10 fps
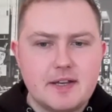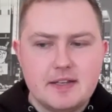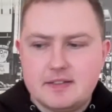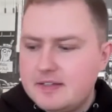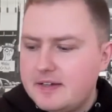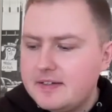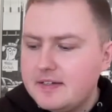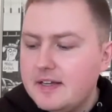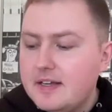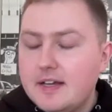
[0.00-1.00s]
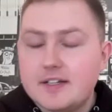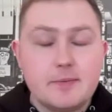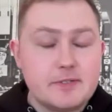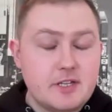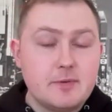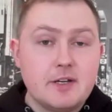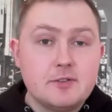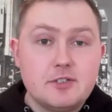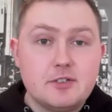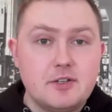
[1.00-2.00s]
And I can't wait to see what
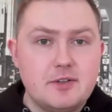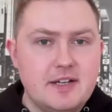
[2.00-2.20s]
else you do